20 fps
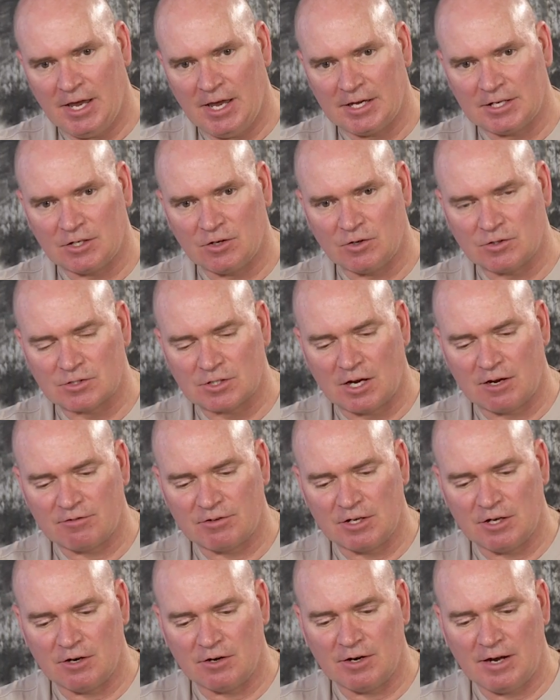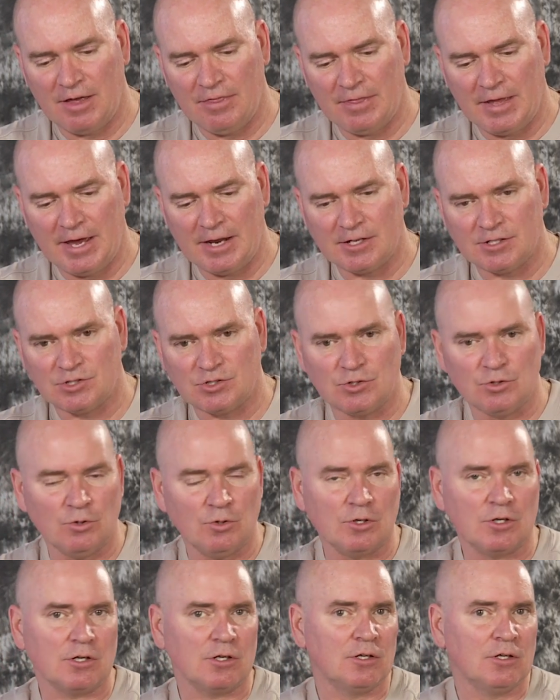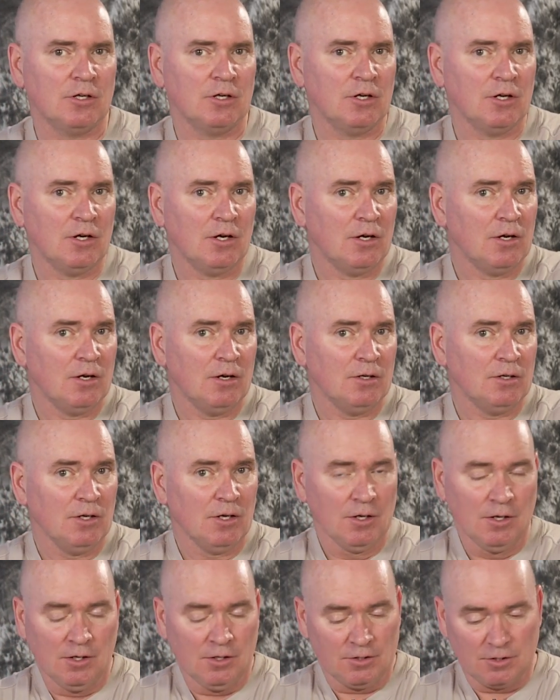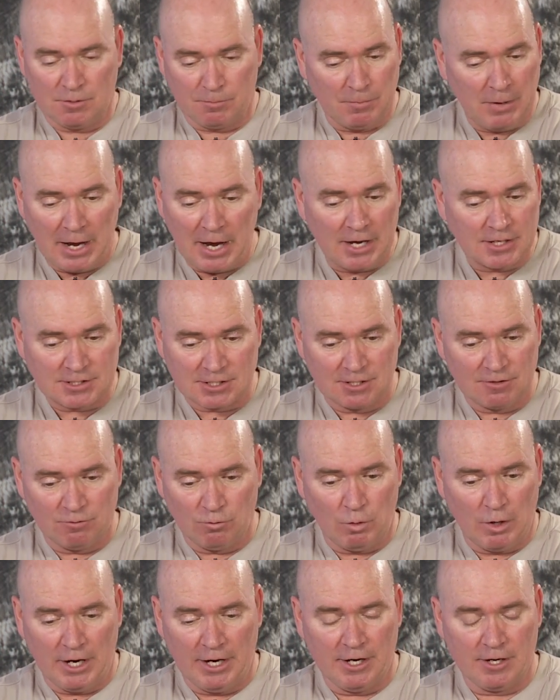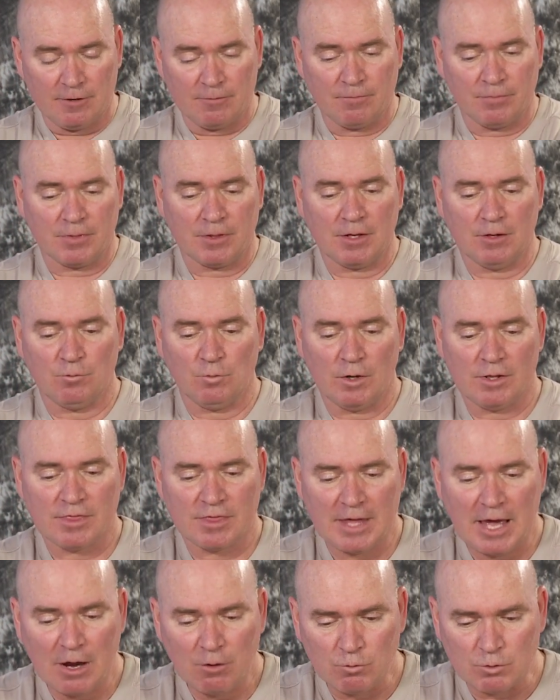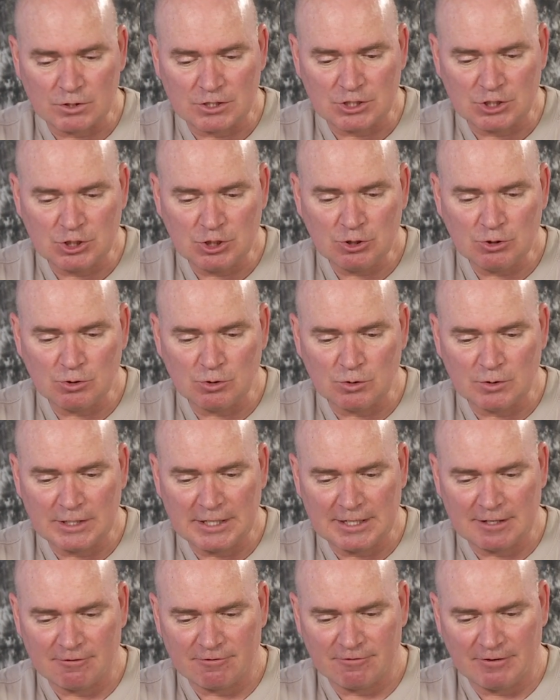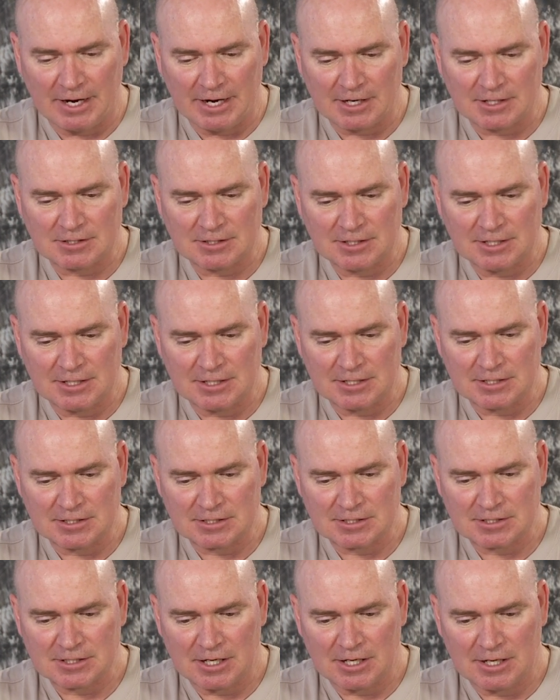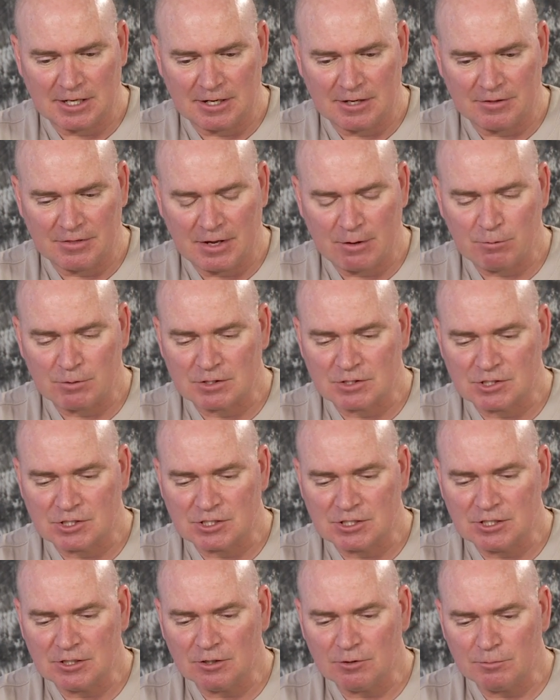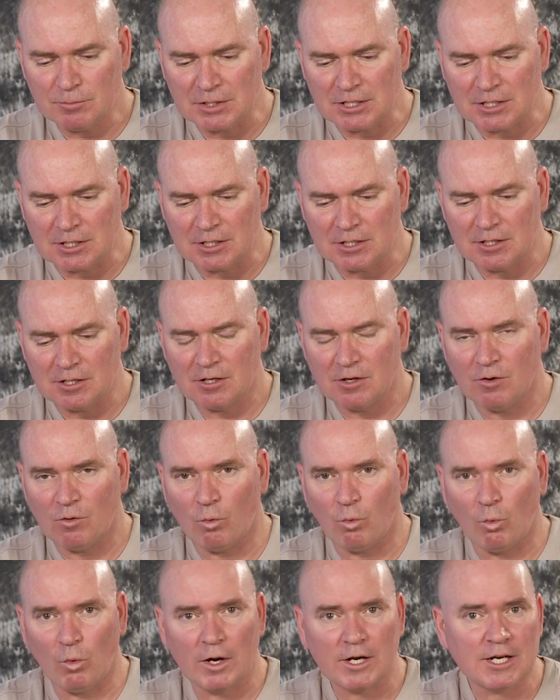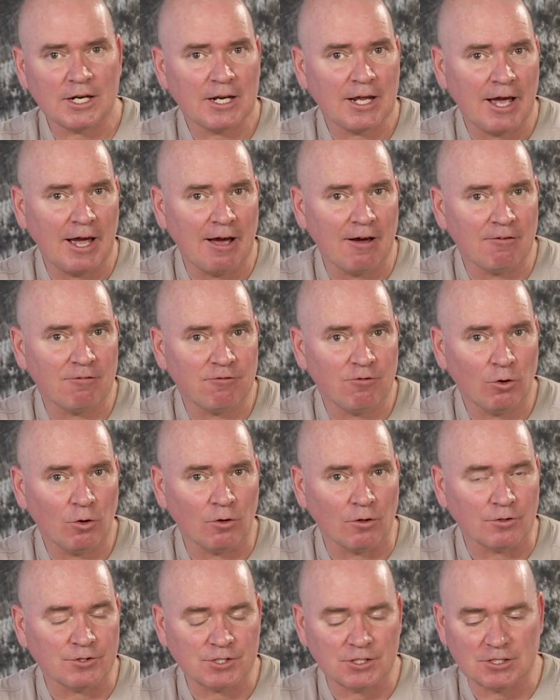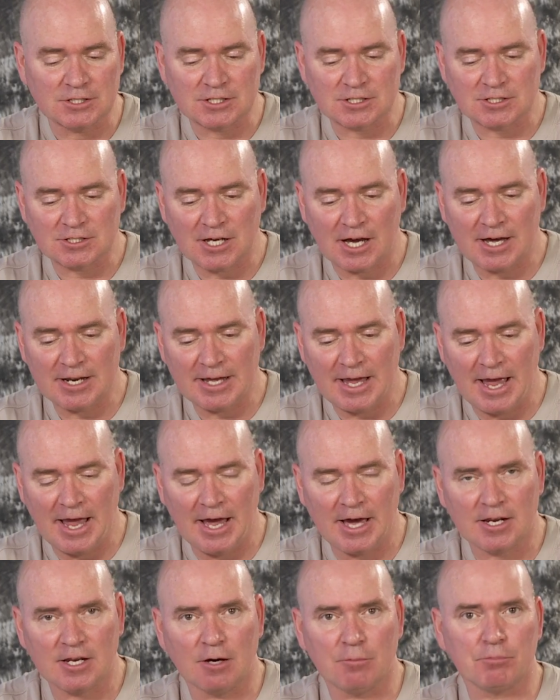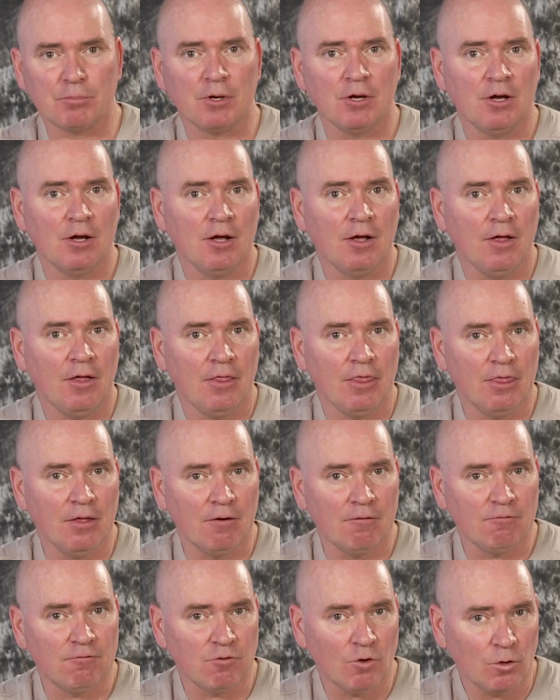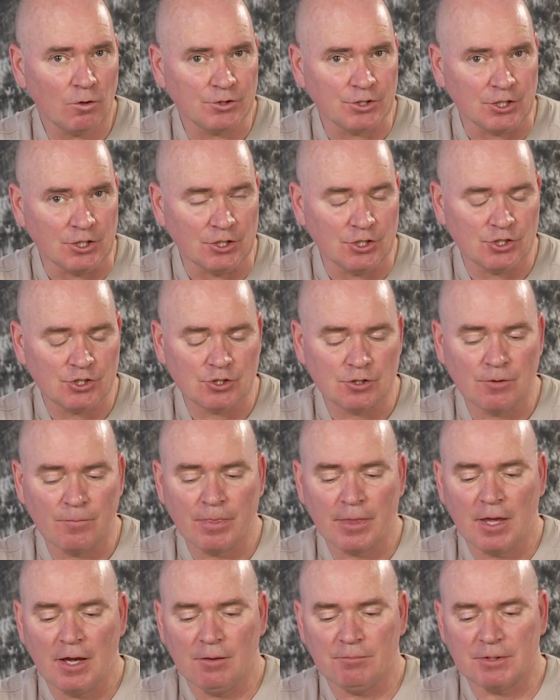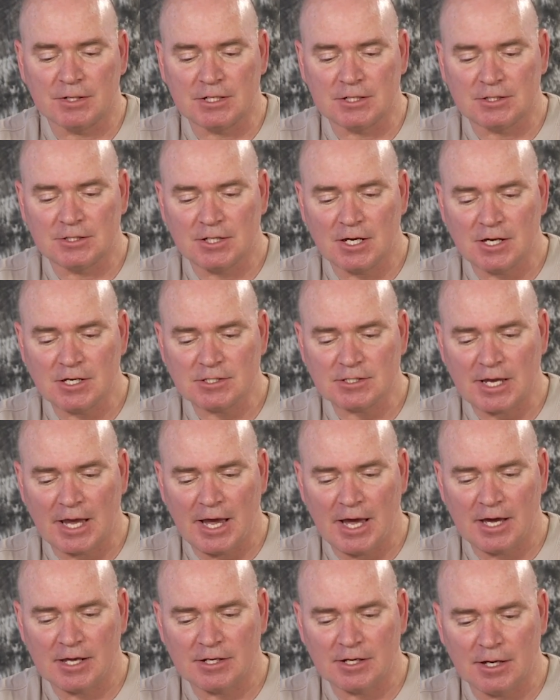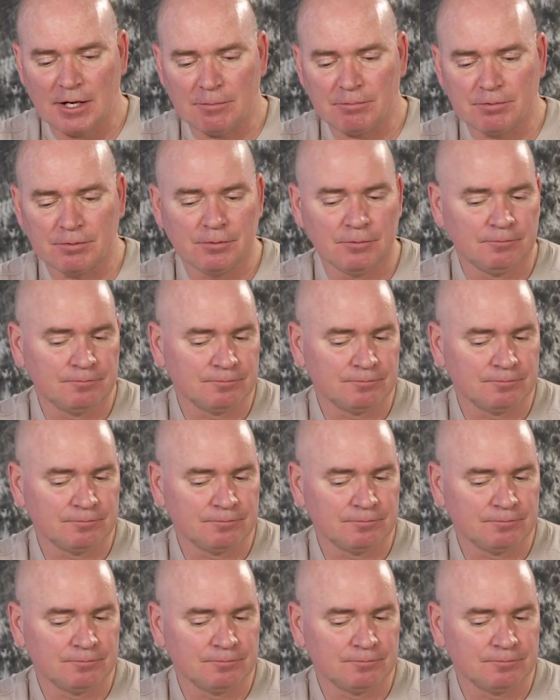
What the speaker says: and goes off here, and that is your positive wire. What that would do, in effect, is they would still be 1.5 volts. It does not add up the voltage, but it does add up